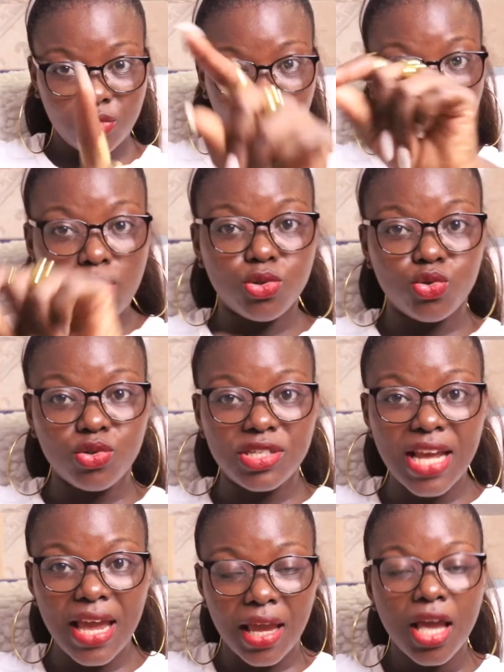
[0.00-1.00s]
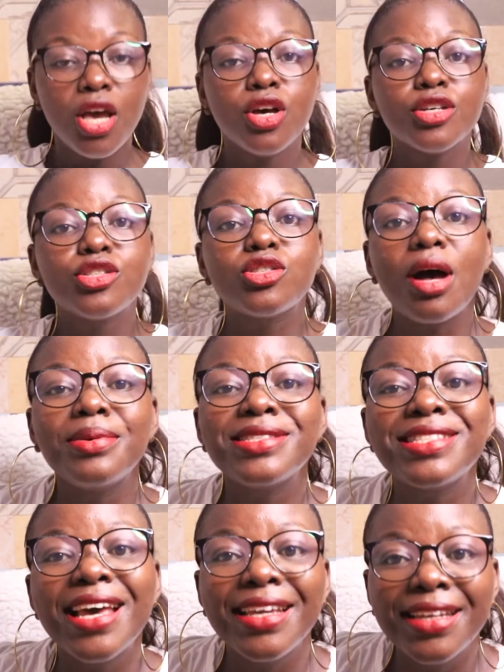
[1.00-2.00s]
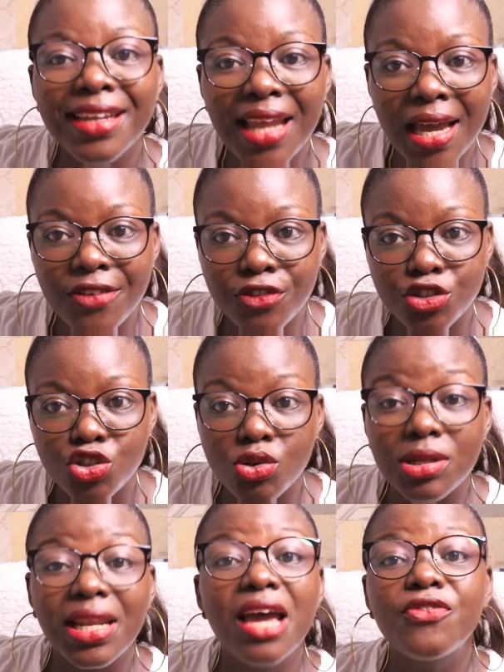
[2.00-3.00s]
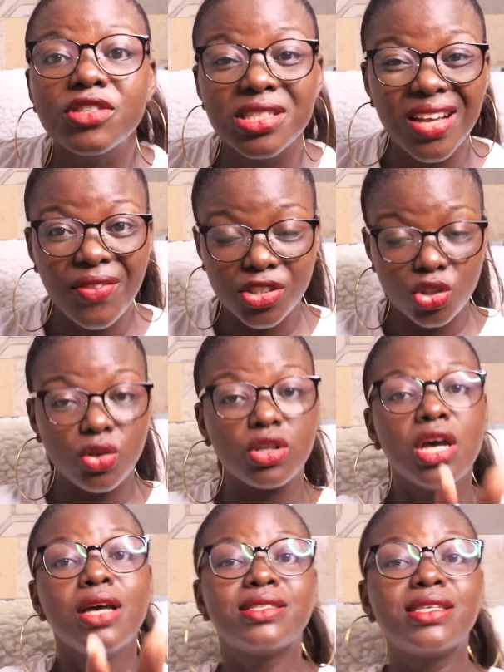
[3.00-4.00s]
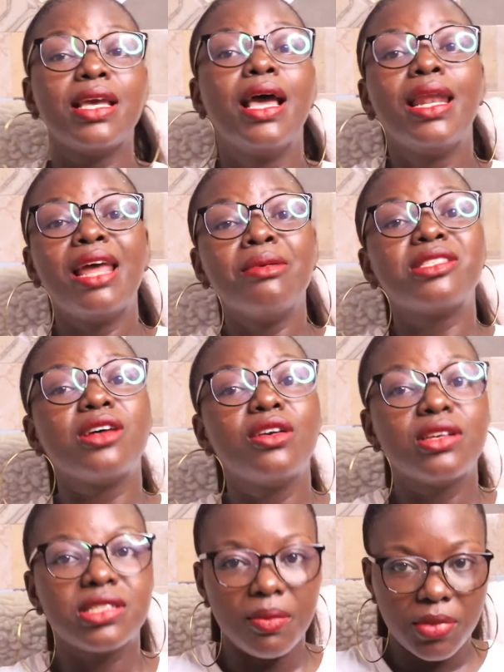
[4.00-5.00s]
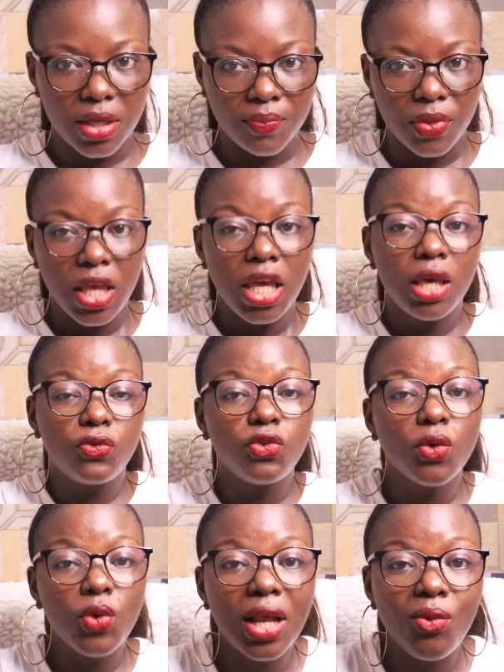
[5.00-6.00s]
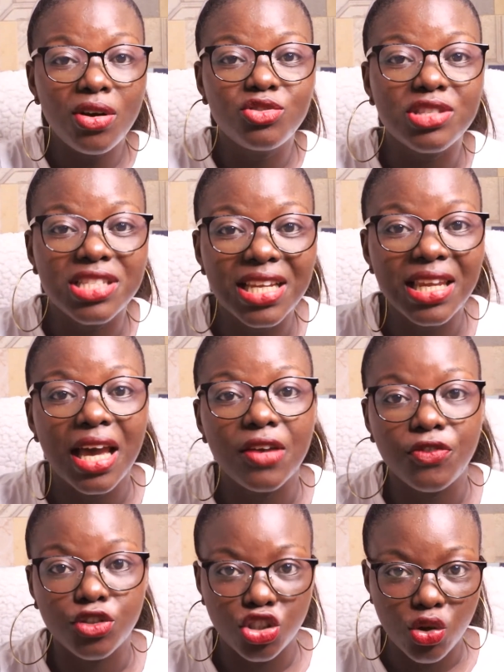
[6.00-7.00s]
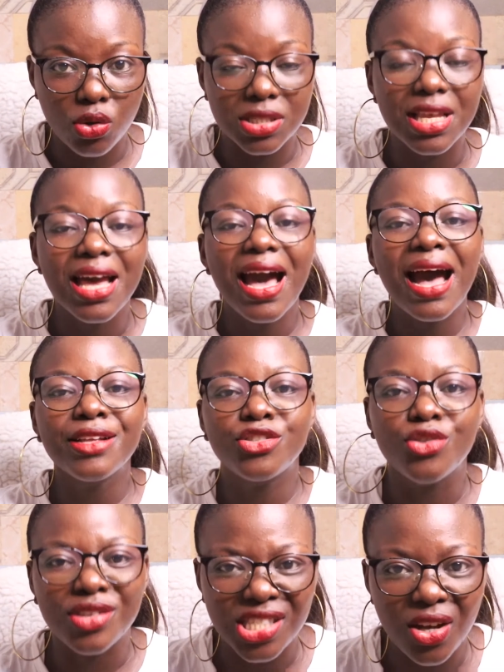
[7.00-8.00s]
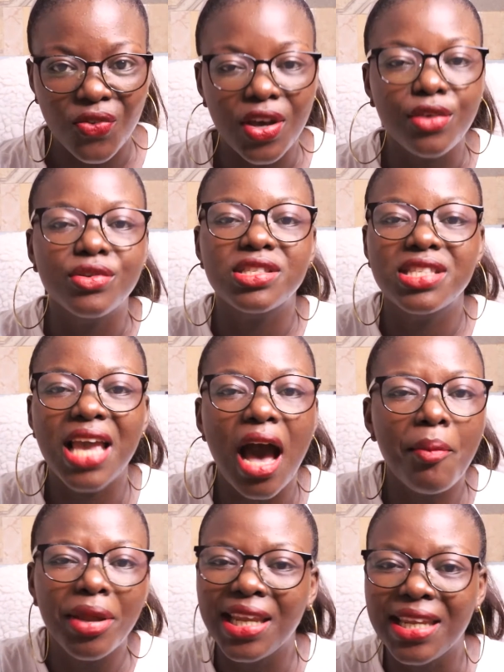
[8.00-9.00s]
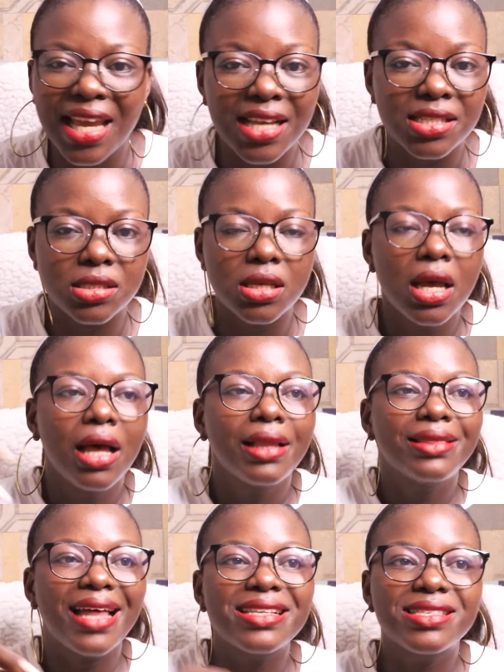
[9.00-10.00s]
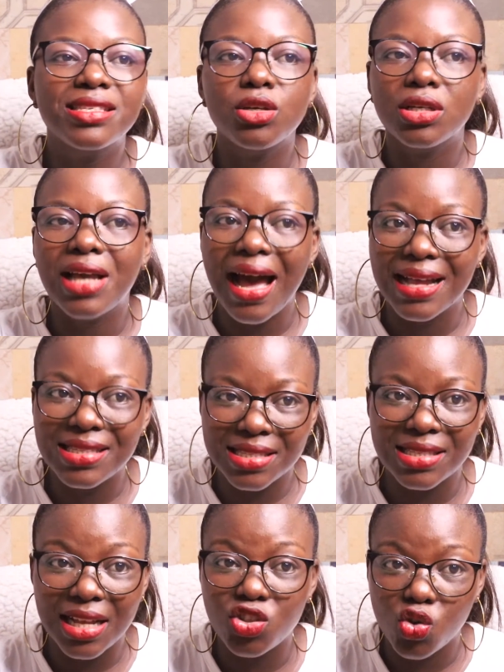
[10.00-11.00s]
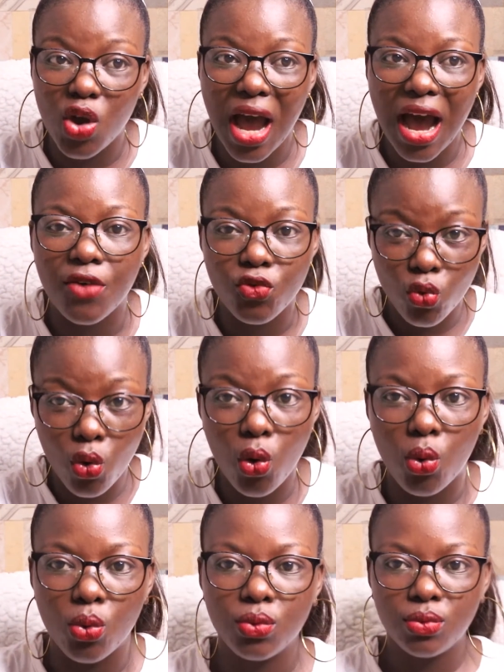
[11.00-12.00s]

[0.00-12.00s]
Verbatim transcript: from today stop saying life is short life is never short see let me tell you something if you really want to see life is short cut yourself and you see how many days that cuts that you have will go